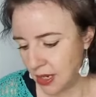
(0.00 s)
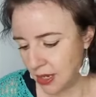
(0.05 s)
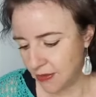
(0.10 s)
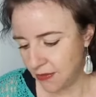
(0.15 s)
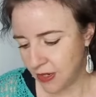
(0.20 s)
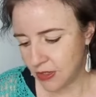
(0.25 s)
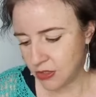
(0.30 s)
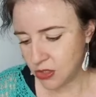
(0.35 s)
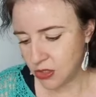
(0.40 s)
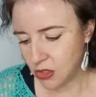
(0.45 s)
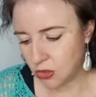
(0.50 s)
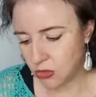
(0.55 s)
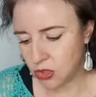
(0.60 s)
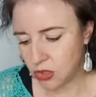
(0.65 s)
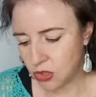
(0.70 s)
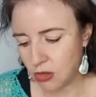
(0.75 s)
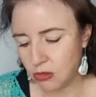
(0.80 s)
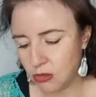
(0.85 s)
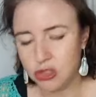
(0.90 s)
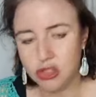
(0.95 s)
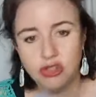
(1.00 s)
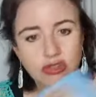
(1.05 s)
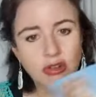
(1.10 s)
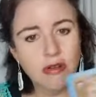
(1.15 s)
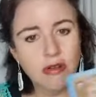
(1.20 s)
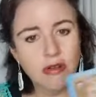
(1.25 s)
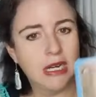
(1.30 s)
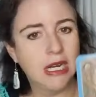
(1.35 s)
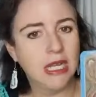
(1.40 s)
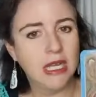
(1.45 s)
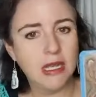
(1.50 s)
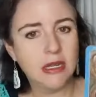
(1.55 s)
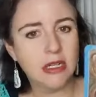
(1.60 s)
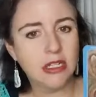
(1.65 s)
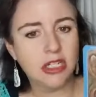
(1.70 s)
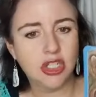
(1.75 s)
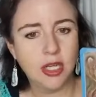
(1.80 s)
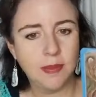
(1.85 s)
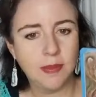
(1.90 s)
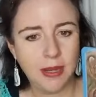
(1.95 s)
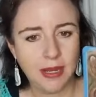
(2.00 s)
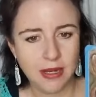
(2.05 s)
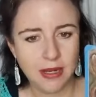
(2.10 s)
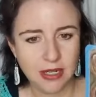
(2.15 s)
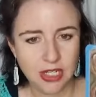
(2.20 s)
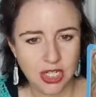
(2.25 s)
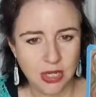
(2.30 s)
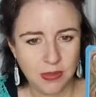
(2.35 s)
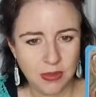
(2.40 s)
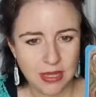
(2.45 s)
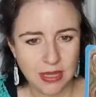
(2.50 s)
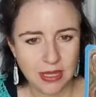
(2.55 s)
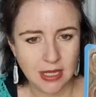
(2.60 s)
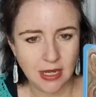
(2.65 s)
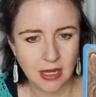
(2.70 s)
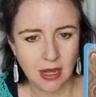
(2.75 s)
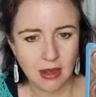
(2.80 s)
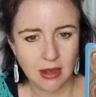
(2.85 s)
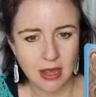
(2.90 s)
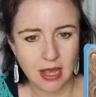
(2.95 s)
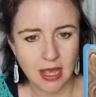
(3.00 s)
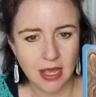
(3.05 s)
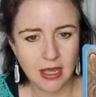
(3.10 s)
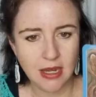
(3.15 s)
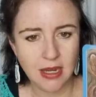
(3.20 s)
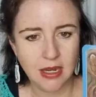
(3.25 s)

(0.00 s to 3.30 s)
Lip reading: There's also a strong leadership energy with the lion,